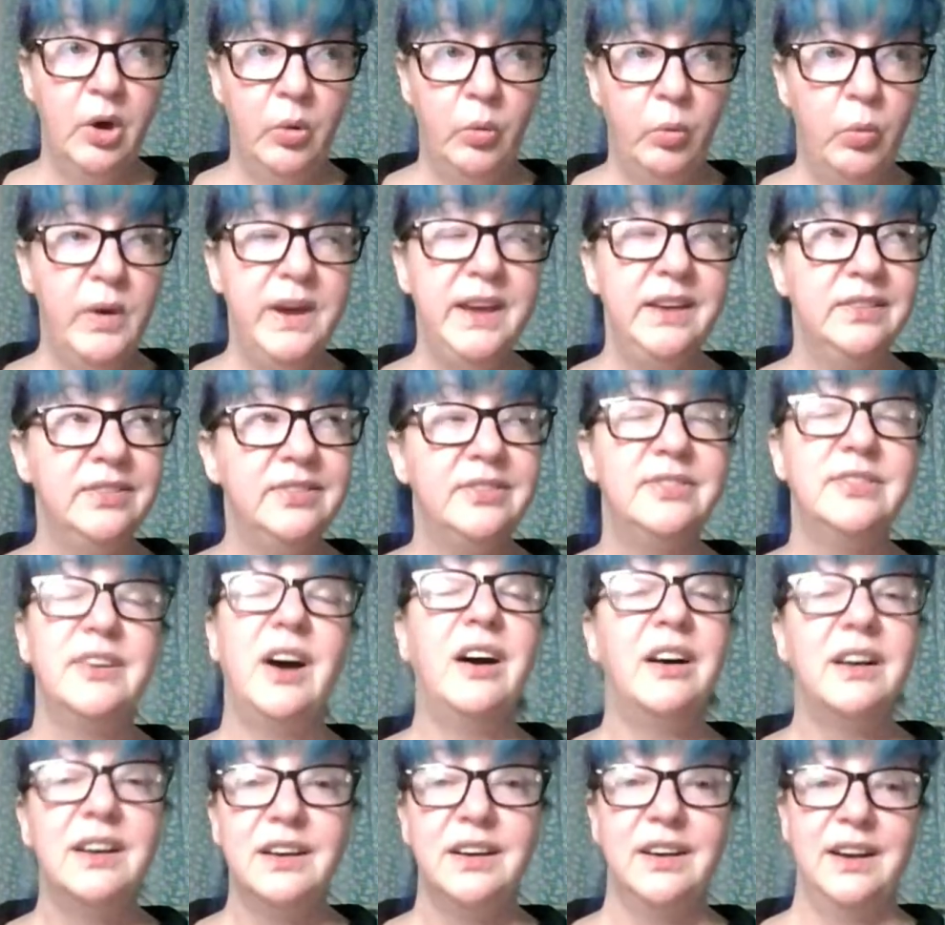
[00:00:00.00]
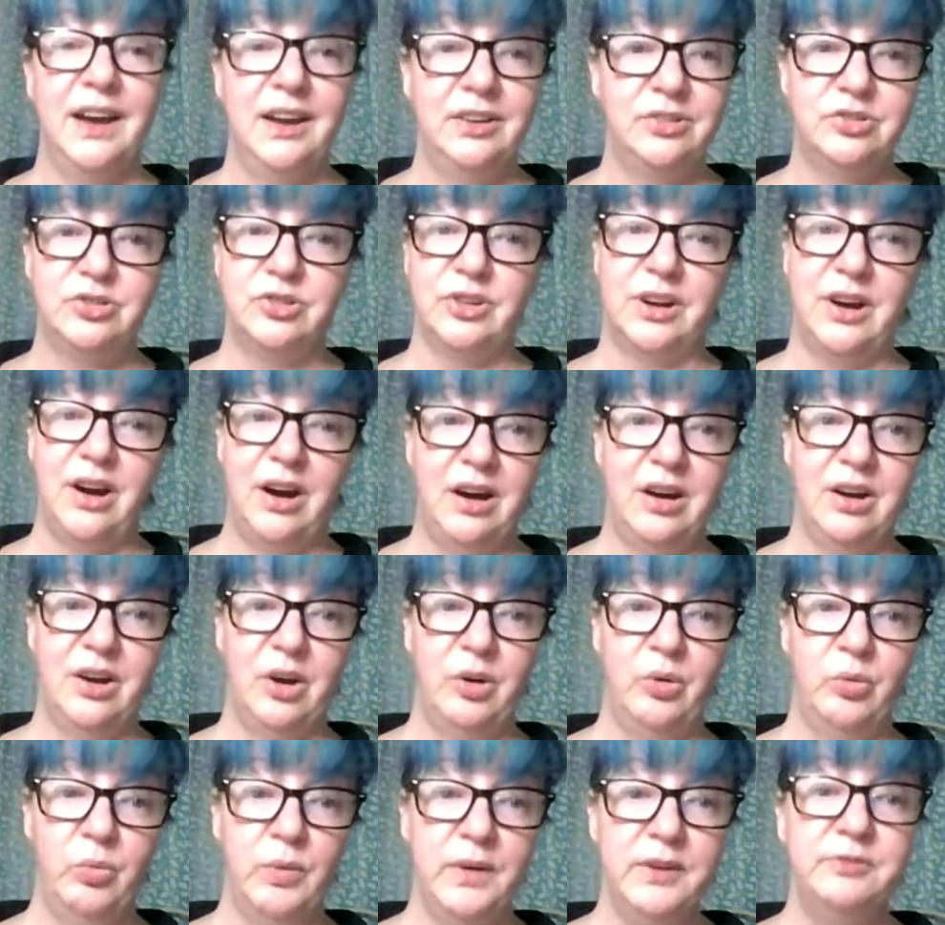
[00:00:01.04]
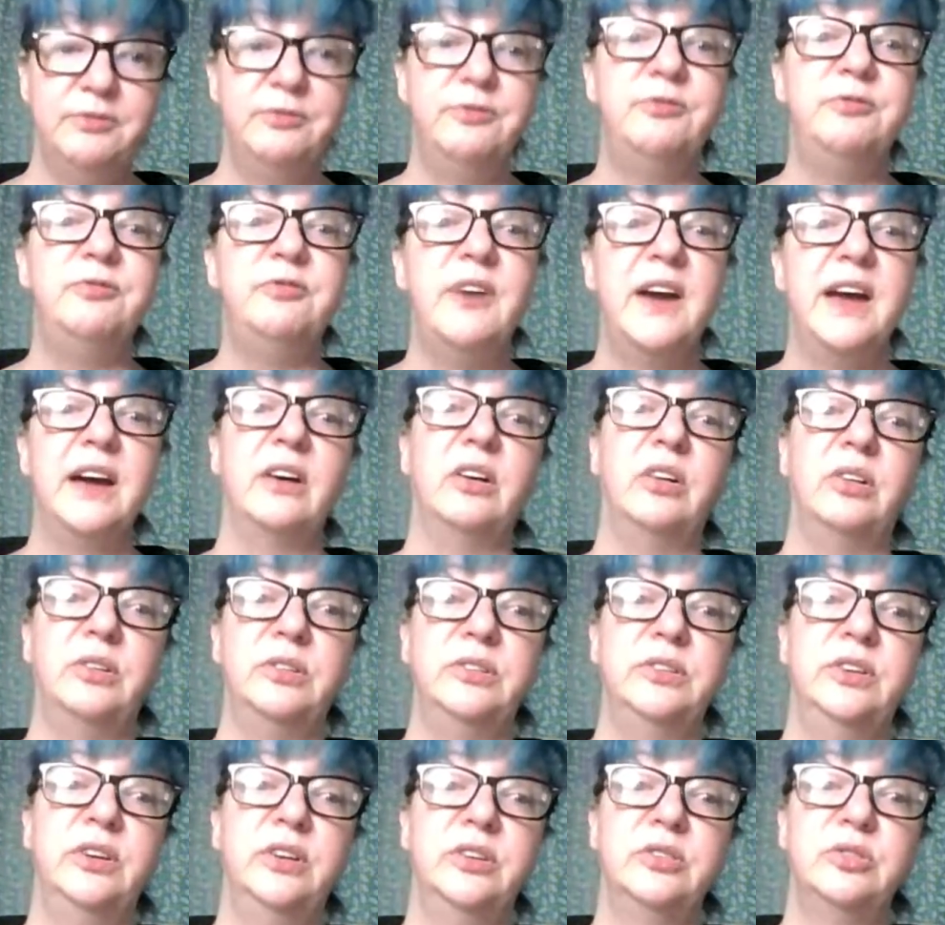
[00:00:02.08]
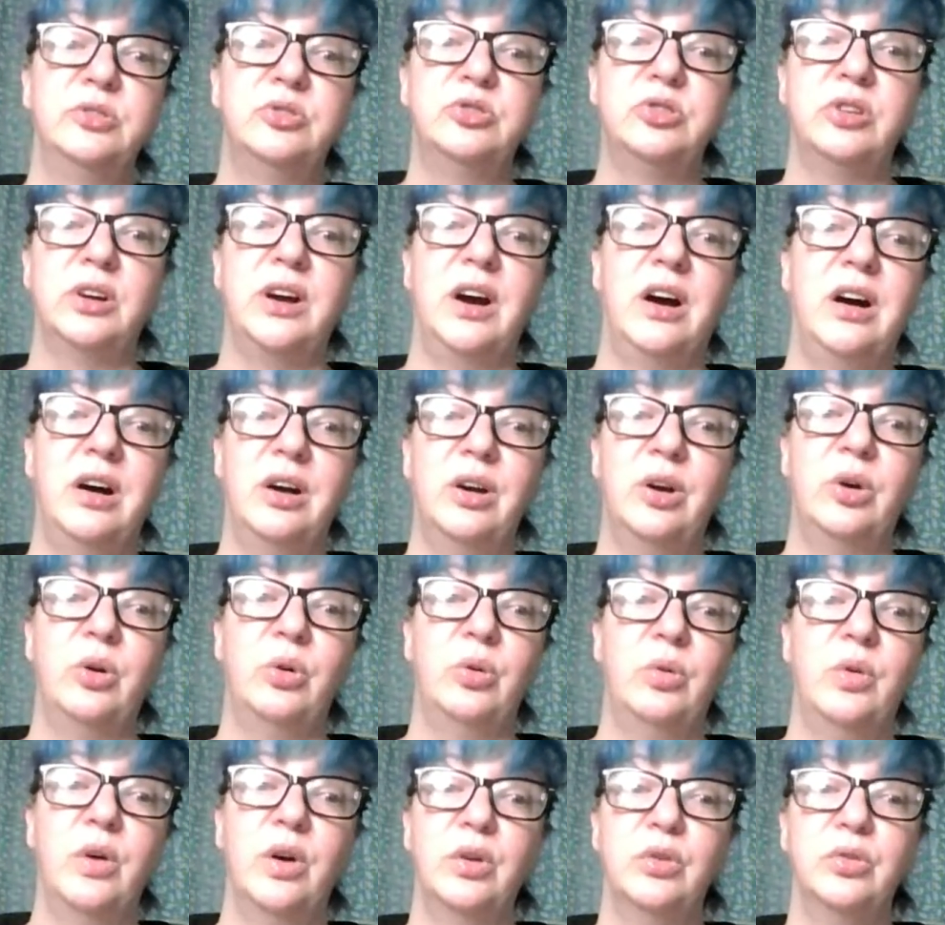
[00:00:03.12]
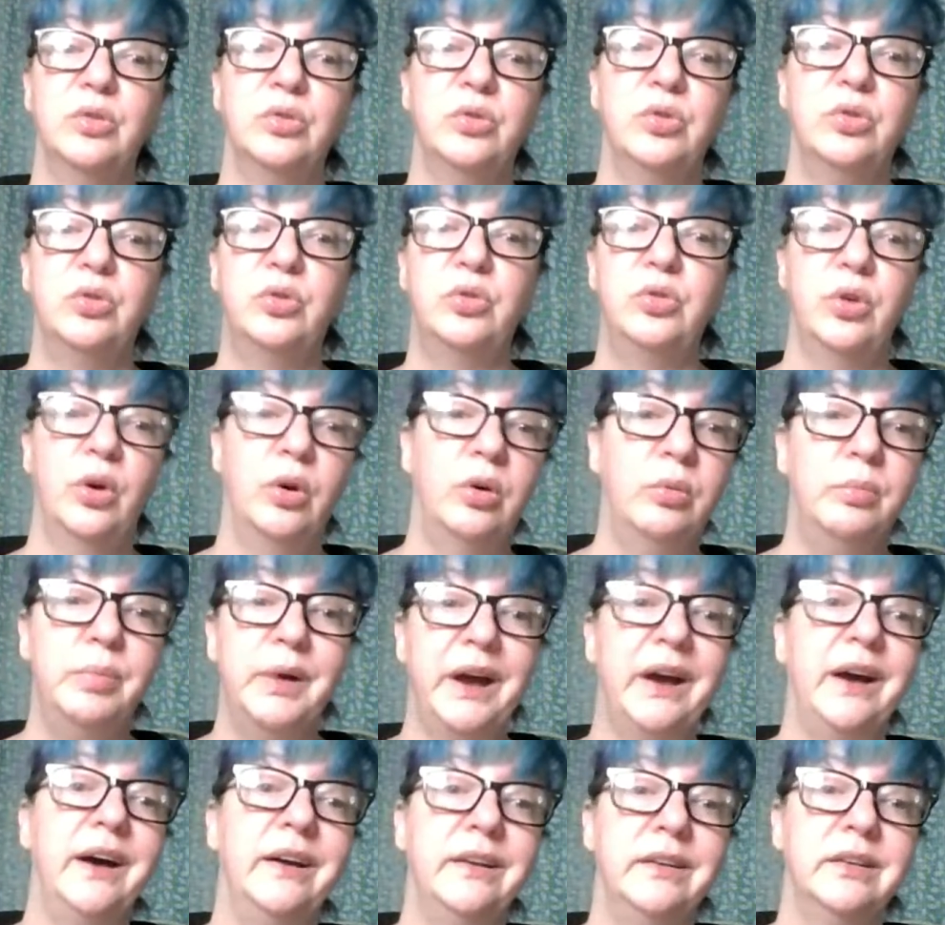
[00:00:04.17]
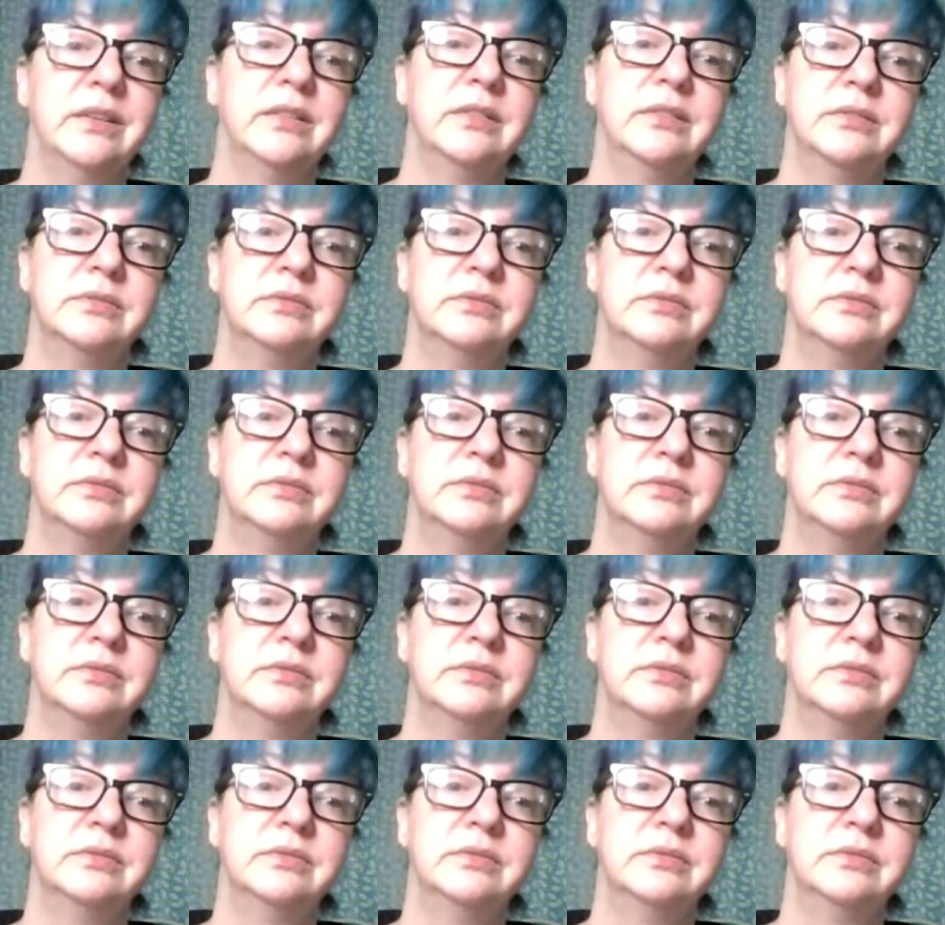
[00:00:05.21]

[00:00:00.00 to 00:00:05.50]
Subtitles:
We suck at Chicago. We fail Chicago so bad.